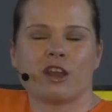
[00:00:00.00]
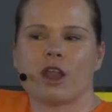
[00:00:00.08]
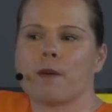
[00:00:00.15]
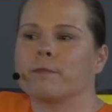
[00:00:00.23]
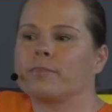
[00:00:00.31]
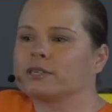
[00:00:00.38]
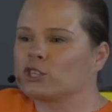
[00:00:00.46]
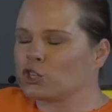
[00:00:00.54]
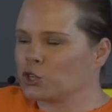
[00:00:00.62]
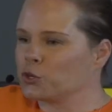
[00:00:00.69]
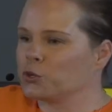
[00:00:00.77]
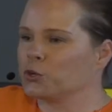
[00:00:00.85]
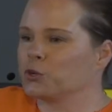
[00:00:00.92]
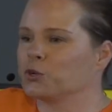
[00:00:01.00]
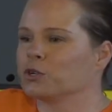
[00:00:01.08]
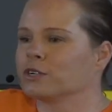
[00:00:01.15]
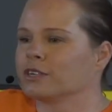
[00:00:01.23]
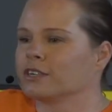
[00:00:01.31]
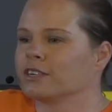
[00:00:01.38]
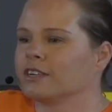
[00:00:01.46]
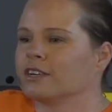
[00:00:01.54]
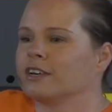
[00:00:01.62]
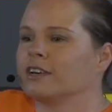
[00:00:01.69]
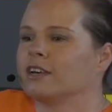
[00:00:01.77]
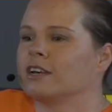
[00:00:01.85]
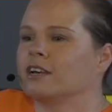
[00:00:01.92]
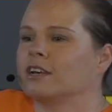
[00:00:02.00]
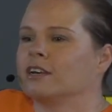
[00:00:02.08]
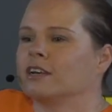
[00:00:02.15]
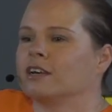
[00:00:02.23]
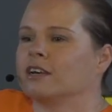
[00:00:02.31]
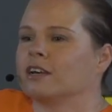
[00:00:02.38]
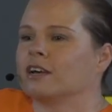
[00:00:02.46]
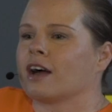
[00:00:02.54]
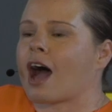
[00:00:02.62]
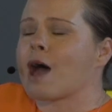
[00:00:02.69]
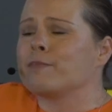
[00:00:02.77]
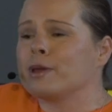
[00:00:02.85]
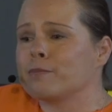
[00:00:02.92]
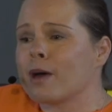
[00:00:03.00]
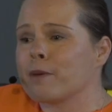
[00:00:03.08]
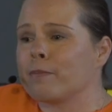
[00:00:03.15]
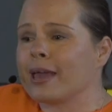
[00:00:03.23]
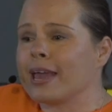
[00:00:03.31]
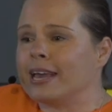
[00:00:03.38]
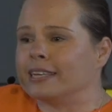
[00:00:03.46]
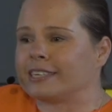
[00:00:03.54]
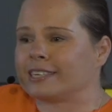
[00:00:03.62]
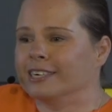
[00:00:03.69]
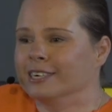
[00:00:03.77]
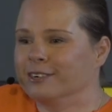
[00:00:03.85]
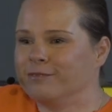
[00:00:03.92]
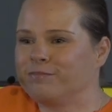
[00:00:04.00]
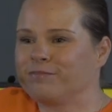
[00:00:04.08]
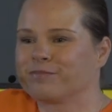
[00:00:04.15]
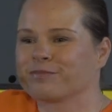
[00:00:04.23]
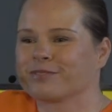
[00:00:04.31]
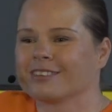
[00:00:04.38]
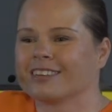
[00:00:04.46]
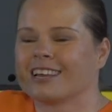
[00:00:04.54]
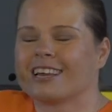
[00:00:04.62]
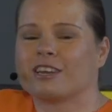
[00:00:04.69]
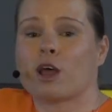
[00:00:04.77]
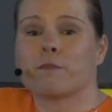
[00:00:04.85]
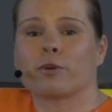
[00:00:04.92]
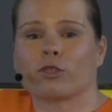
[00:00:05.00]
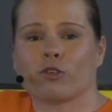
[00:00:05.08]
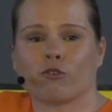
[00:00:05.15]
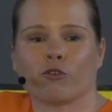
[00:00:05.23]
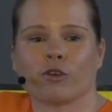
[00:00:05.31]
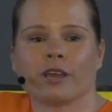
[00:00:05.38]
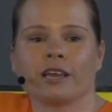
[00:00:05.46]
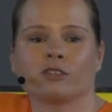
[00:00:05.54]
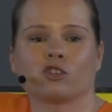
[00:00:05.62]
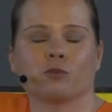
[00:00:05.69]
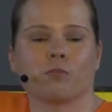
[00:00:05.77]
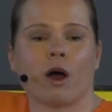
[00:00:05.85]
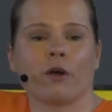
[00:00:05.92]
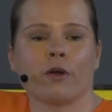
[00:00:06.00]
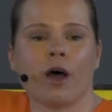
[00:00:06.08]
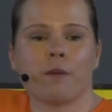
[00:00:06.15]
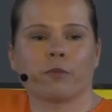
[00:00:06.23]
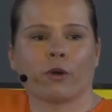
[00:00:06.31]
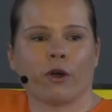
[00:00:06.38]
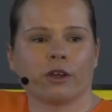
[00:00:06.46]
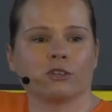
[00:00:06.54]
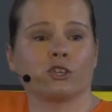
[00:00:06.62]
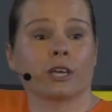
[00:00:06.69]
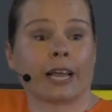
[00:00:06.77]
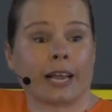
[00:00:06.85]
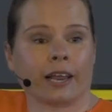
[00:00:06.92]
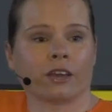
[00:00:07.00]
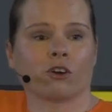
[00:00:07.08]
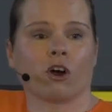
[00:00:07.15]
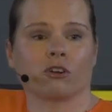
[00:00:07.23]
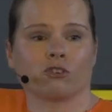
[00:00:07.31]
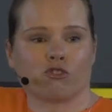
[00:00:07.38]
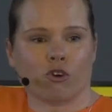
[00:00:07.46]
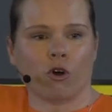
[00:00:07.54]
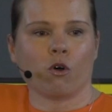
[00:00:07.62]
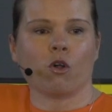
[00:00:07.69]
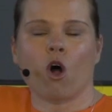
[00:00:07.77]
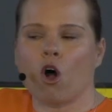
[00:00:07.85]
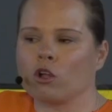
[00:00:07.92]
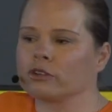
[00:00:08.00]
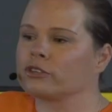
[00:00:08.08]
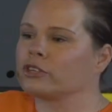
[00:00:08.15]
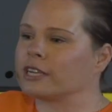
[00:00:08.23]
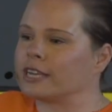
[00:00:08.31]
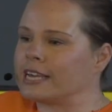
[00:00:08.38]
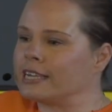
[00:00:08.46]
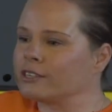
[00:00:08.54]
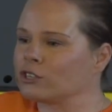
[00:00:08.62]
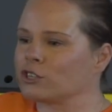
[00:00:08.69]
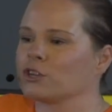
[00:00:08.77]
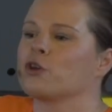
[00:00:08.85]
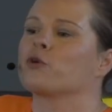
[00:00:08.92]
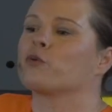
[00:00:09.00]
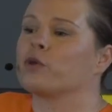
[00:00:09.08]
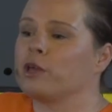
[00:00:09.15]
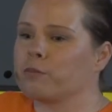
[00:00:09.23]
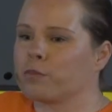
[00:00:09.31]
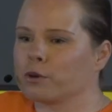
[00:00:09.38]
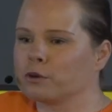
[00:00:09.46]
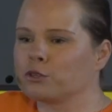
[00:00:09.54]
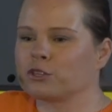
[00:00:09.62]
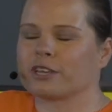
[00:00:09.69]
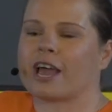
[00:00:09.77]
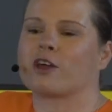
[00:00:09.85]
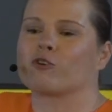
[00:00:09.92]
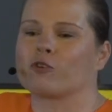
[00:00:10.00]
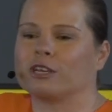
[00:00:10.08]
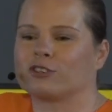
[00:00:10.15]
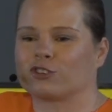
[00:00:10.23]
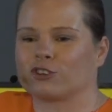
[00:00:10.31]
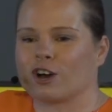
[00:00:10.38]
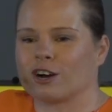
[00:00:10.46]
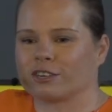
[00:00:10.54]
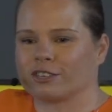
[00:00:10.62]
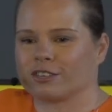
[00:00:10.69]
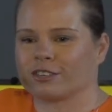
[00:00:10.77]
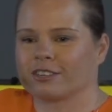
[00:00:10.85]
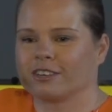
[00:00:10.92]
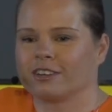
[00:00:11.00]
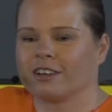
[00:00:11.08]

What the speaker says: Number 2, I'm in my bed. Number 3, tomorrow I'm going to click Control-Alt-Delete, reboot, and restart.